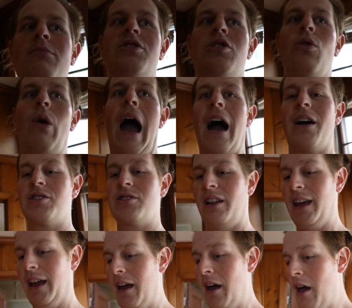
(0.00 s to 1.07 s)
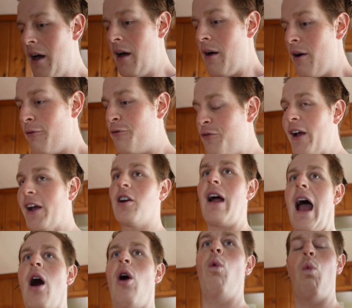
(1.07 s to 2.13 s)
to actually figure
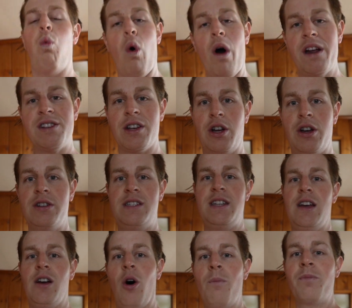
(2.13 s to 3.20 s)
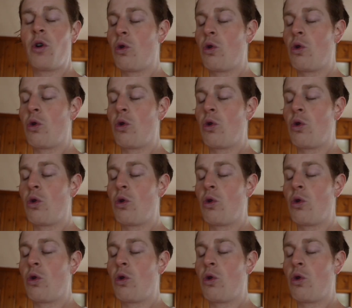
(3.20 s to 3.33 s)
out what is a good deal,